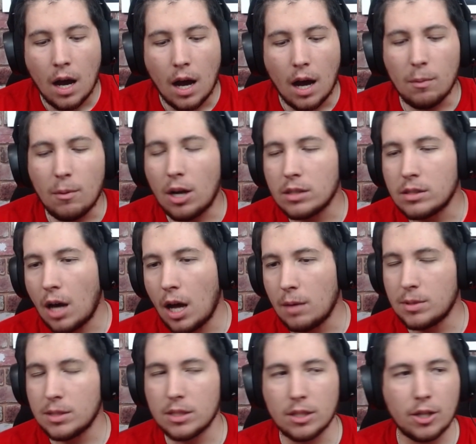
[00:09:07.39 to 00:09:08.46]
I'm not as
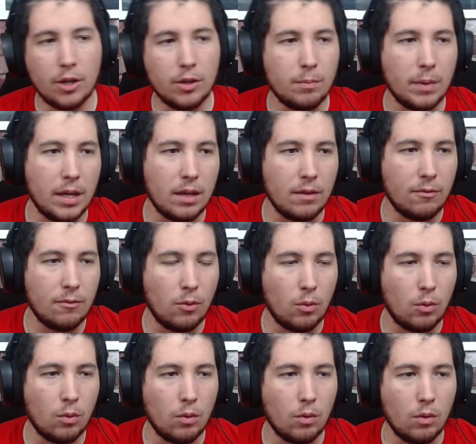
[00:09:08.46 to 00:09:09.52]
hyped as I could be
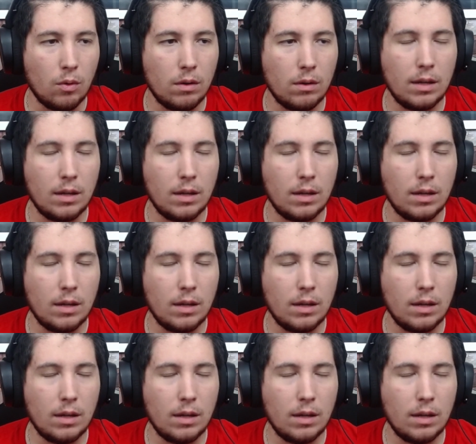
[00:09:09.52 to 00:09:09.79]
for,